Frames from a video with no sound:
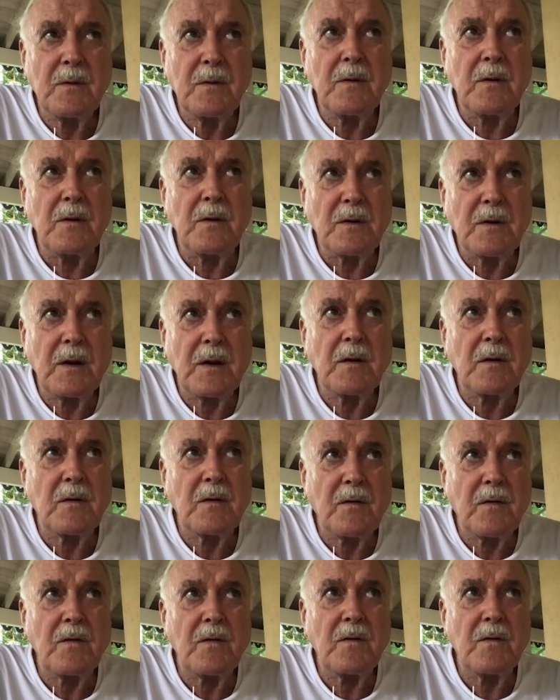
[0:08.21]
not take
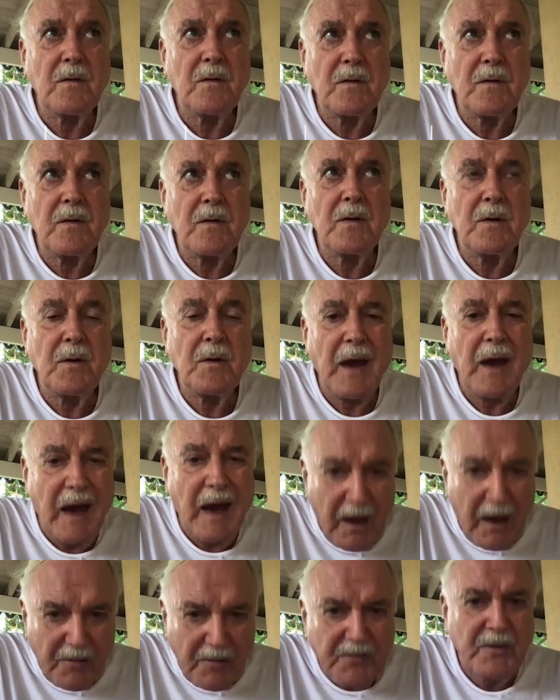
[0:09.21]
decision until you
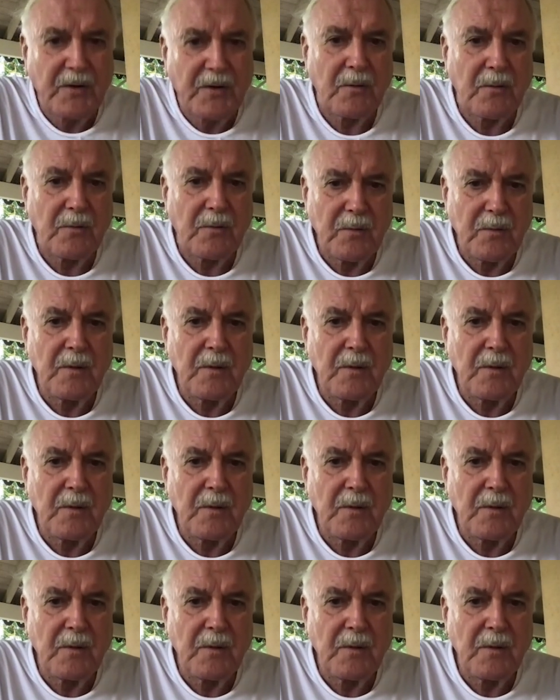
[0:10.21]
have to,